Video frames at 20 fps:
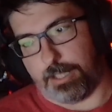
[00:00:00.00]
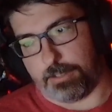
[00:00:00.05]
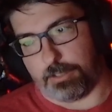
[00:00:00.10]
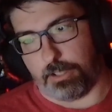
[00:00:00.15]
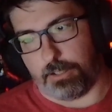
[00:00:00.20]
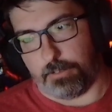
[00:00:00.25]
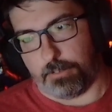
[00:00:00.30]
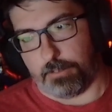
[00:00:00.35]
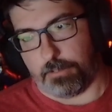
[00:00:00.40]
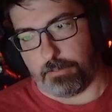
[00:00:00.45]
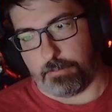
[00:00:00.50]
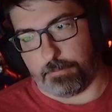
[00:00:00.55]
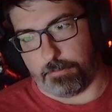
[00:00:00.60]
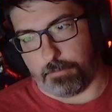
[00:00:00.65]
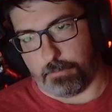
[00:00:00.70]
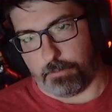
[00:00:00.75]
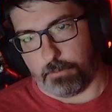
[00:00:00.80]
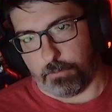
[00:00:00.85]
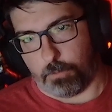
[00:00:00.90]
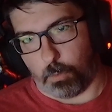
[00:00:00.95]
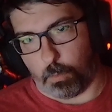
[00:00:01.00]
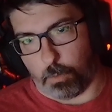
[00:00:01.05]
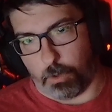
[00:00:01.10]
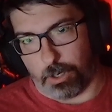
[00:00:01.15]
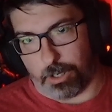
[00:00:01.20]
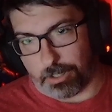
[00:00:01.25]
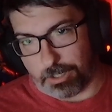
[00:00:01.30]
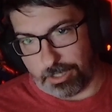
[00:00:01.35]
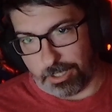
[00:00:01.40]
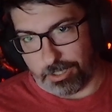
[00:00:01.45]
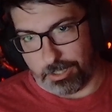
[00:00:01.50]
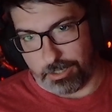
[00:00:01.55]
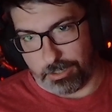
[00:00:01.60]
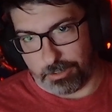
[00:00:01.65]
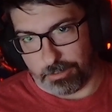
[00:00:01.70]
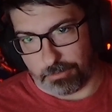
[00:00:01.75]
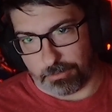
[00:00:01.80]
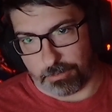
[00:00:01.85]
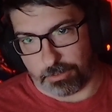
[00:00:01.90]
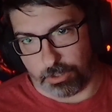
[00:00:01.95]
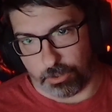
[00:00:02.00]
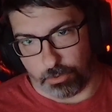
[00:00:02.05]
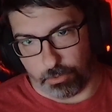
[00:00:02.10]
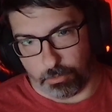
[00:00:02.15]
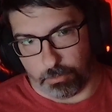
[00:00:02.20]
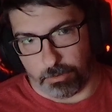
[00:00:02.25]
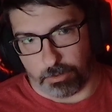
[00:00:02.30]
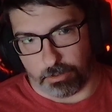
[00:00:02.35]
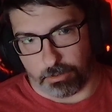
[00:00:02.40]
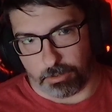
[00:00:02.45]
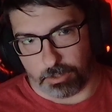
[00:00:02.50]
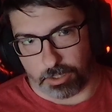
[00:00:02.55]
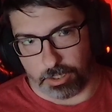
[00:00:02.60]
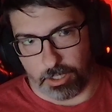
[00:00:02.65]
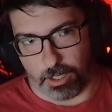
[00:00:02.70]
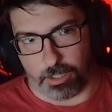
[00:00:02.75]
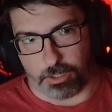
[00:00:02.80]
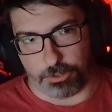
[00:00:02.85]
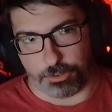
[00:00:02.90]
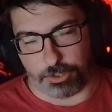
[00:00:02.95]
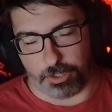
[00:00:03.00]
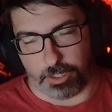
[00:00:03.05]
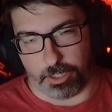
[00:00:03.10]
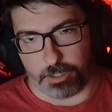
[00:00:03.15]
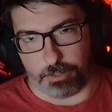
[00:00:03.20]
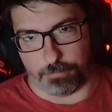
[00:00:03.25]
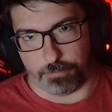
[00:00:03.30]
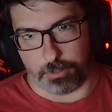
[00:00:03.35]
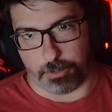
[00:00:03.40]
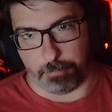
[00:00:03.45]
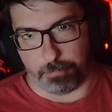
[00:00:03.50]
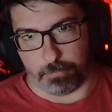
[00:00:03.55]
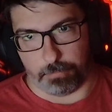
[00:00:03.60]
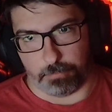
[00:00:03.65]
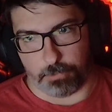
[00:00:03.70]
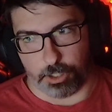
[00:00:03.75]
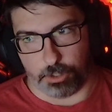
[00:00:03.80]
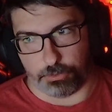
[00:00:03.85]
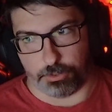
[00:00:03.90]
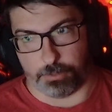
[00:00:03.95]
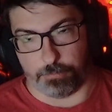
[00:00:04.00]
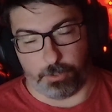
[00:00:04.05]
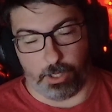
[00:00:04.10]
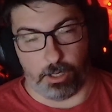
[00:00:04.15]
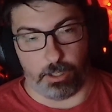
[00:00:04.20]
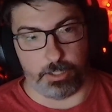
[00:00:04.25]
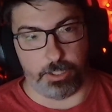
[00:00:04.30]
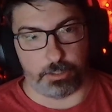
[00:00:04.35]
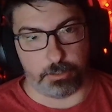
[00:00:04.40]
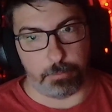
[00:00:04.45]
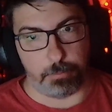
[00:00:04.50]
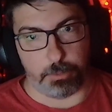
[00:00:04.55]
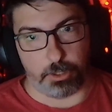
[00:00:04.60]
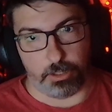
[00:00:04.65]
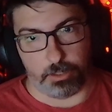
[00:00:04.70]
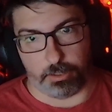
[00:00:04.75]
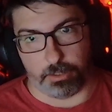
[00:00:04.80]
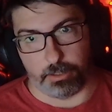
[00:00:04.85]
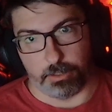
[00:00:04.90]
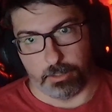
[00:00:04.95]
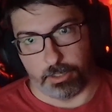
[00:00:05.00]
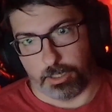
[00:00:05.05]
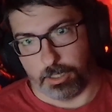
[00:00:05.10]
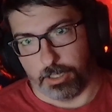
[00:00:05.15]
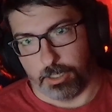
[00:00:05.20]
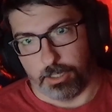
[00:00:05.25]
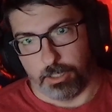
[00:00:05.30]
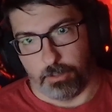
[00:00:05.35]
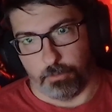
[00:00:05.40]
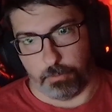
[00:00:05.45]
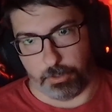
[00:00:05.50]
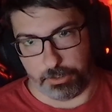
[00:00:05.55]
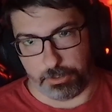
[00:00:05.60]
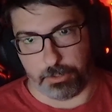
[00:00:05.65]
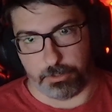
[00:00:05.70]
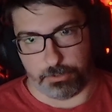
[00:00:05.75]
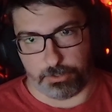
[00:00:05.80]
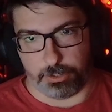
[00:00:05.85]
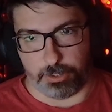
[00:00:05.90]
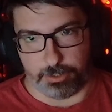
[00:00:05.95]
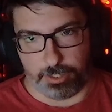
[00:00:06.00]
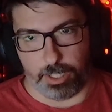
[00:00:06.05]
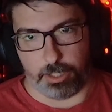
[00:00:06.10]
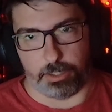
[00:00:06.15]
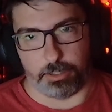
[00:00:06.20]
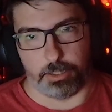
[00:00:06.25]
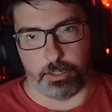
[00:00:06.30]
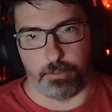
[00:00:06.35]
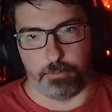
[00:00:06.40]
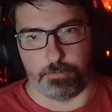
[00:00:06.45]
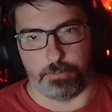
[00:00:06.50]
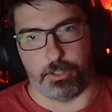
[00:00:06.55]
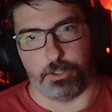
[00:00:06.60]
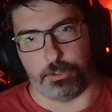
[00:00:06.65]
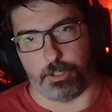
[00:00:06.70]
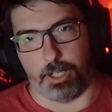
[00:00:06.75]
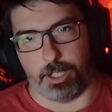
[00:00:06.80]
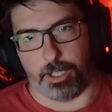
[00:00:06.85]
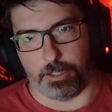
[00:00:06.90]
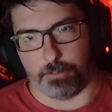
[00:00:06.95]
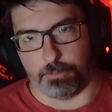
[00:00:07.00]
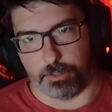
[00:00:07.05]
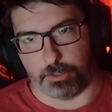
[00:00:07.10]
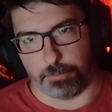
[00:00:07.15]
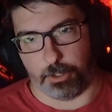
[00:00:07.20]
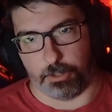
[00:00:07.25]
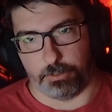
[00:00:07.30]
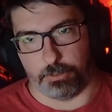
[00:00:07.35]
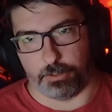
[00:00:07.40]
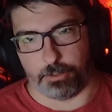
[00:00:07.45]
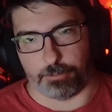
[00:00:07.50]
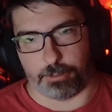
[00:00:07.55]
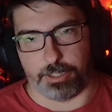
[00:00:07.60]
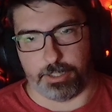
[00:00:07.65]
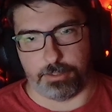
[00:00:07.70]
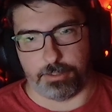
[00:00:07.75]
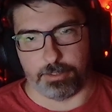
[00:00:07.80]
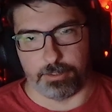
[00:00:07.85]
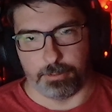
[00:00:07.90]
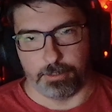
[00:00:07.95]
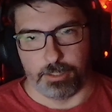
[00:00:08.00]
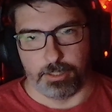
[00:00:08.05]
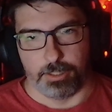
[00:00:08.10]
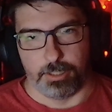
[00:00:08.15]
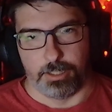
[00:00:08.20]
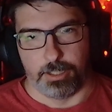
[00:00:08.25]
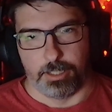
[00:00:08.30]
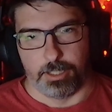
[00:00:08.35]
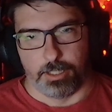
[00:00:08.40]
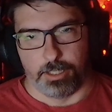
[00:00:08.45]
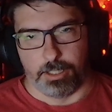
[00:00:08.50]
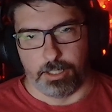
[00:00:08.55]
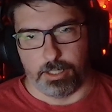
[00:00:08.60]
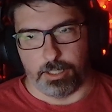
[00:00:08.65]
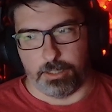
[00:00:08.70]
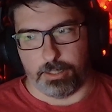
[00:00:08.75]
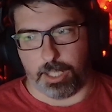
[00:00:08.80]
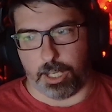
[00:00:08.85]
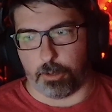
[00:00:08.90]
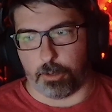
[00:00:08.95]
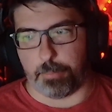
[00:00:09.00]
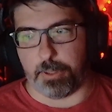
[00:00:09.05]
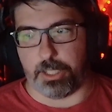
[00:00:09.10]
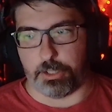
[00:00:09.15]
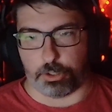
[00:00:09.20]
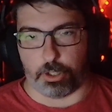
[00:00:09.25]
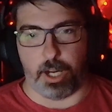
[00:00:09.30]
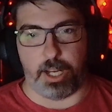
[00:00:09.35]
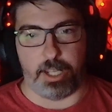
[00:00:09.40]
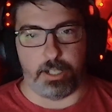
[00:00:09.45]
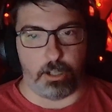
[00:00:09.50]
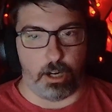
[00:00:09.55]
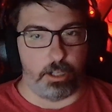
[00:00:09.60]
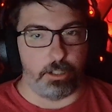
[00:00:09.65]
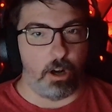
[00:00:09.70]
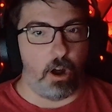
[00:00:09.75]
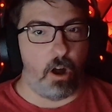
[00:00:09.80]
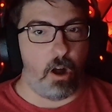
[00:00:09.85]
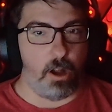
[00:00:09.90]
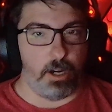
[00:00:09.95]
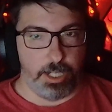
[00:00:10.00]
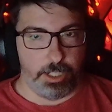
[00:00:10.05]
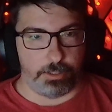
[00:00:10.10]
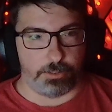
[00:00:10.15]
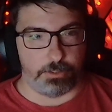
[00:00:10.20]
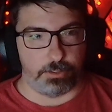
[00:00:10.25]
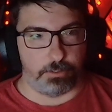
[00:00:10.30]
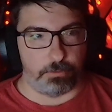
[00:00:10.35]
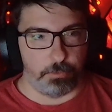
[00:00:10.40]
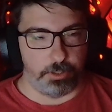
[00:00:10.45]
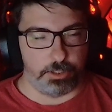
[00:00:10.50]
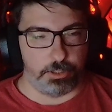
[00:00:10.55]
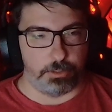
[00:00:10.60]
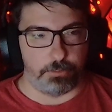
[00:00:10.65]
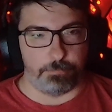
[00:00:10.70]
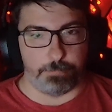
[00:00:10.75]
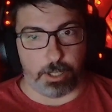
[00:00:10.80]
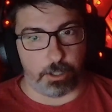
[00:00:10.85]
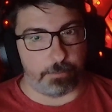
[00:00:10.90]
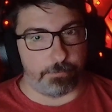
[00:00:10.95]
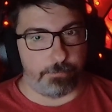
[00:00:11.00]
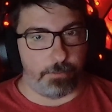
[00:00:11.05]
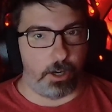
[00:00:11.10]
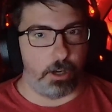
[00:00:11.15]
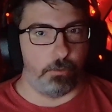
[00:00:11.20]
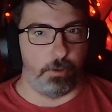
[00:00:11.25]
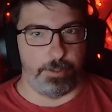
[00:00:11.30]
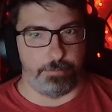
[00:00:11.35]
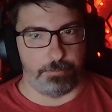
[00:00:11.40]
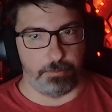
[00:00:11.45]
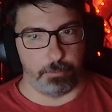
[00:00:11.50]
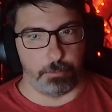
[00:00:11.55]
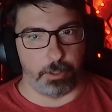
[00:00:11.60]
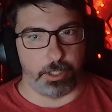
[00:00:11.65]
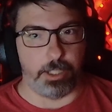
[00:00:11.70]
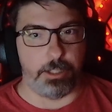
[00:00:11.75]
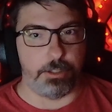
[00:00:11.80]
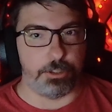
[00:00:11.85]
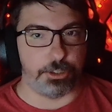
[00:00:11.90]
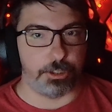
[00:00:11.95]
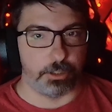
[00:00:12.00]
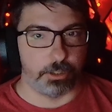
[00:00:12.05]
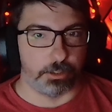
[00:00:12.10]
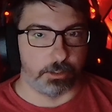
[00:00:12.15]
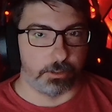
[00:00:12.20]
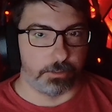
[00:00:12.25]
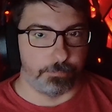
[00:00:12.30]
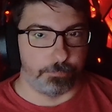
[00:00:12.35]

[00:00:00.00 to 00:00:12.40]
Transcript: doesn't work to the knowledge of the Ghosts of Onyx book, which is the telling of the training of the Spartan 3s. They are being trained on Onyx, which is very far away from Reach.